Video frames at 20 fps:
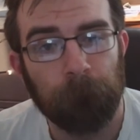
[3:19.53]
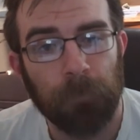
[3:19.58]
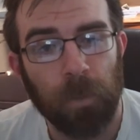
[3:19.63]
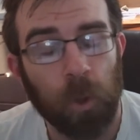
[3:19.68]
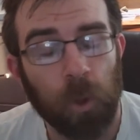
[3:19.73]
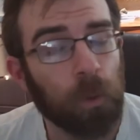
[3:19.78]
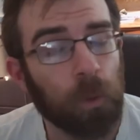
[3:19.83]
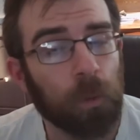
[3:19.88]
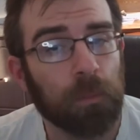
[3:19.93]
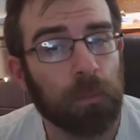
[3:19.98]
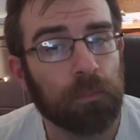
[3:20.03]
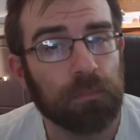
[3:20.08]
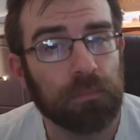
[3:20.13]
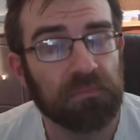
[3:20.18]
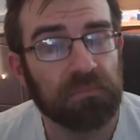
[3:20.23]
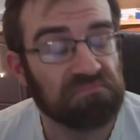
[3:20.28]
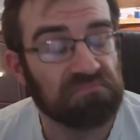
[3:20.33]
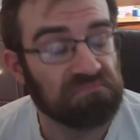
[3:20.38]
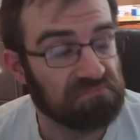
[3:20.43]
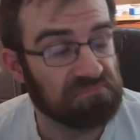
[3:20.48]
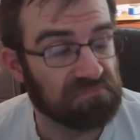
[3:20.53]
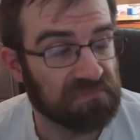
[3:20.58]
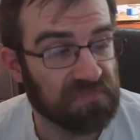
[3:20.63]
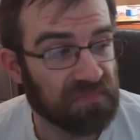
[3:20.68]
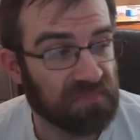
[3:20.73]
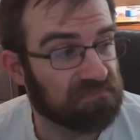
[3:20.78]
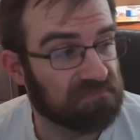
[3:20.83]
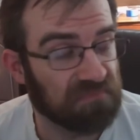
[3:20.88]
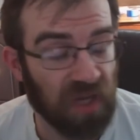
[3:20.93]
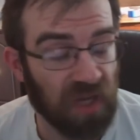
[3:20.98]
who
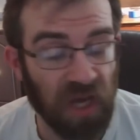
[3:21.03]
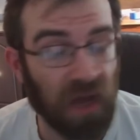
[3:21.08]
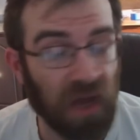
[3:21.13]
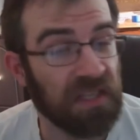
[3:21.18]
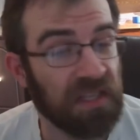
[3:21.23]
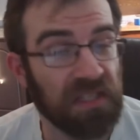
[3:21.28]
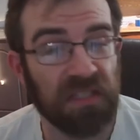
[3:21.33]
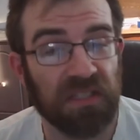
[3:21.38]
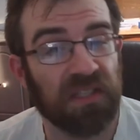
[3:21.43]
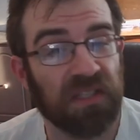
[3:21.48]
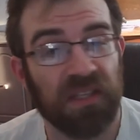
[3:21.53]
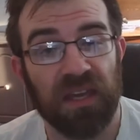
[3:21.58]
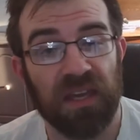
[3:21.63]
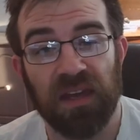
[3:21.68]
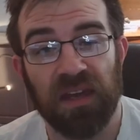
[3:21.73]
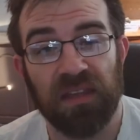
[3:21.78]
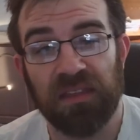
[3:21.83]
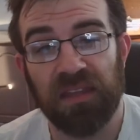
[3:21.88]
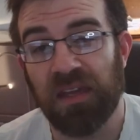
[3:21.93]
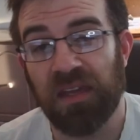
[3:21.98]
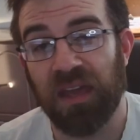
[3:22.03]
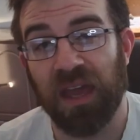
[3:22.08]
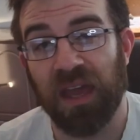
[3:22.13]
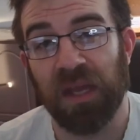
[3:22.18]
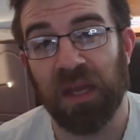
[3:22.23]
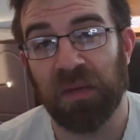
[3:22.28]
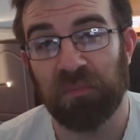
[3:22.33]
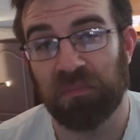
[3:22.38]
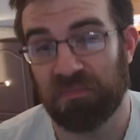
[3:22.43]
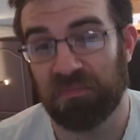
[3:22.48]
honestly I think
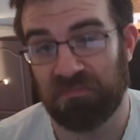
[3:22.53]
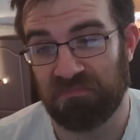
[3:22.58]
had